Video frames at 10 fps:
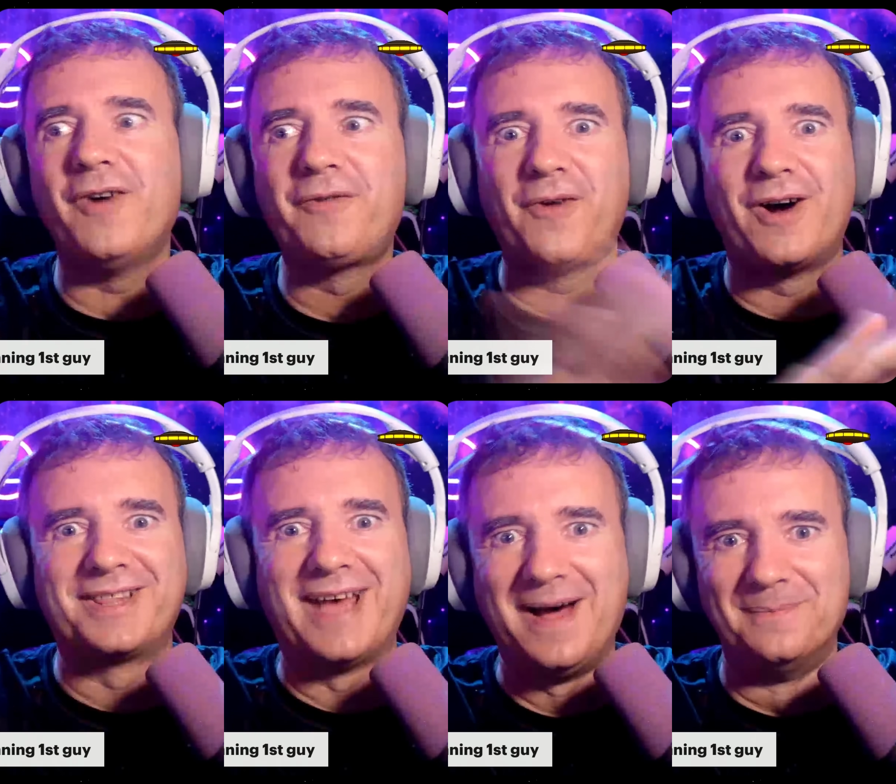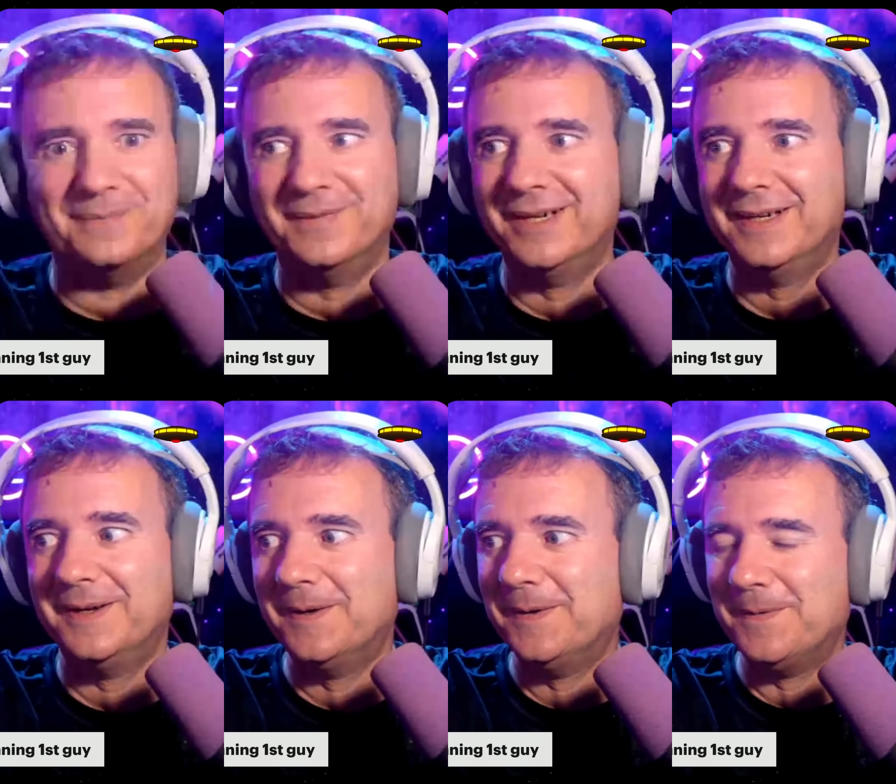so for them. A very
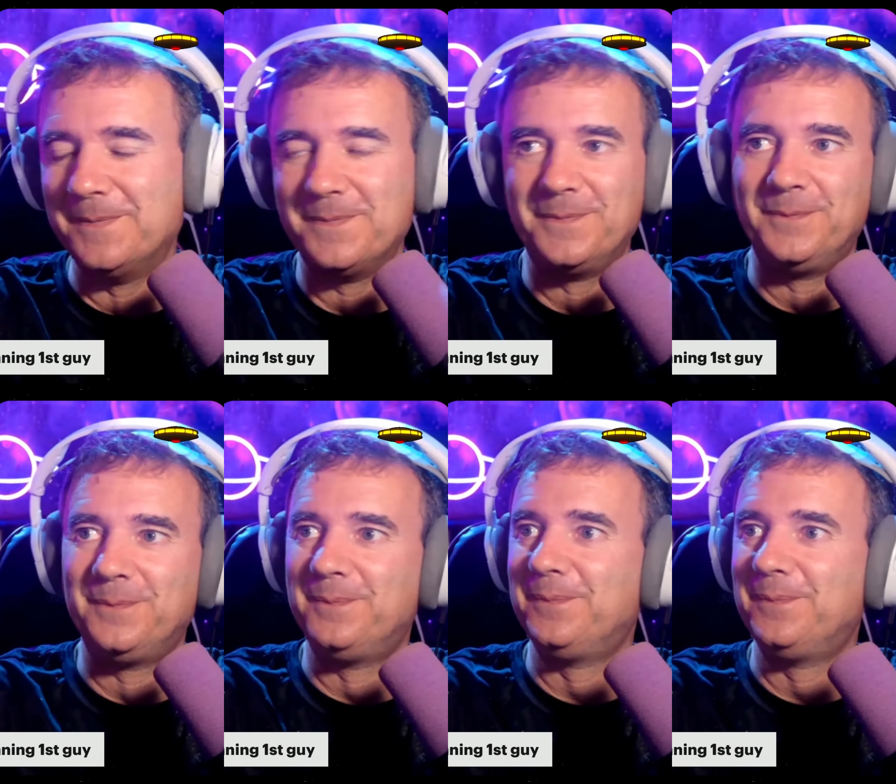interesting thing.